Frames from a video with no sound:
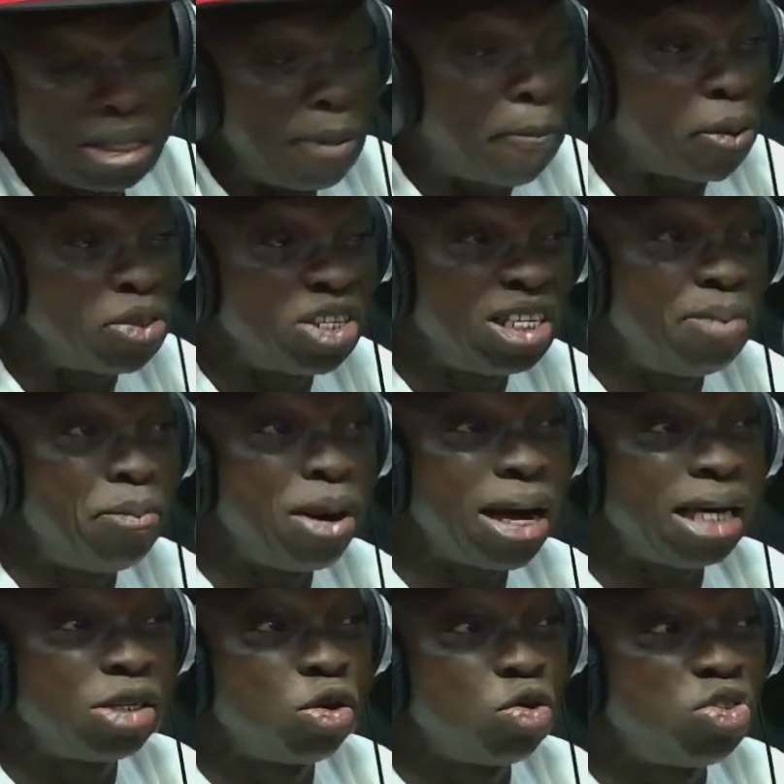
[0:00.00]

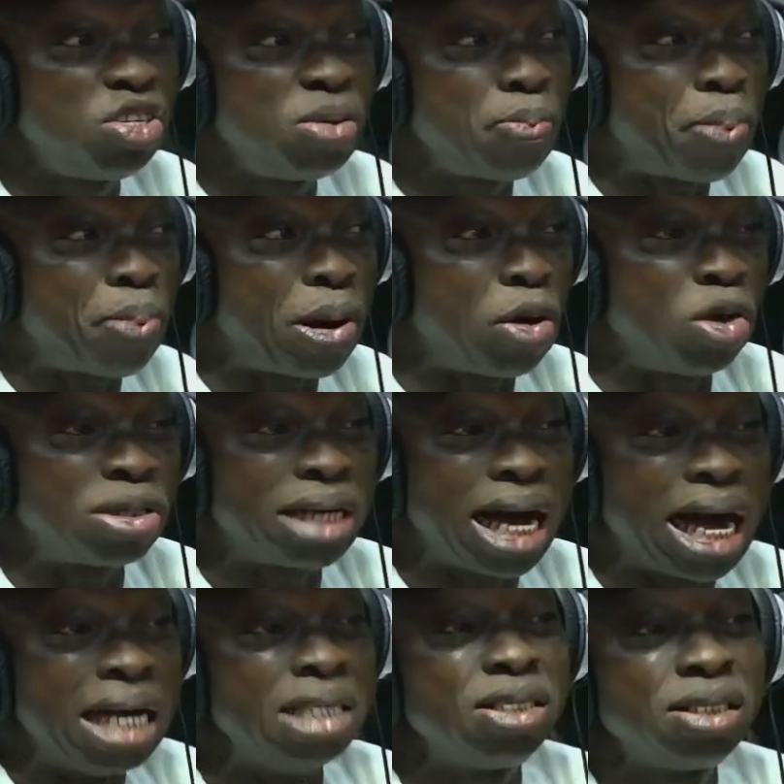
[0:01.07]
policymakers don't
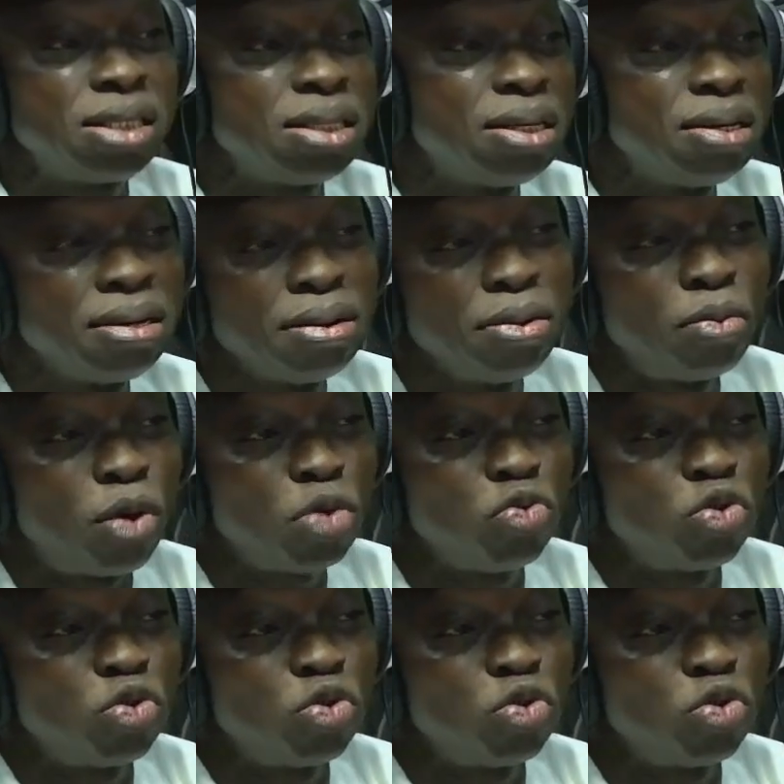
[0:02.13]
prioritize what is,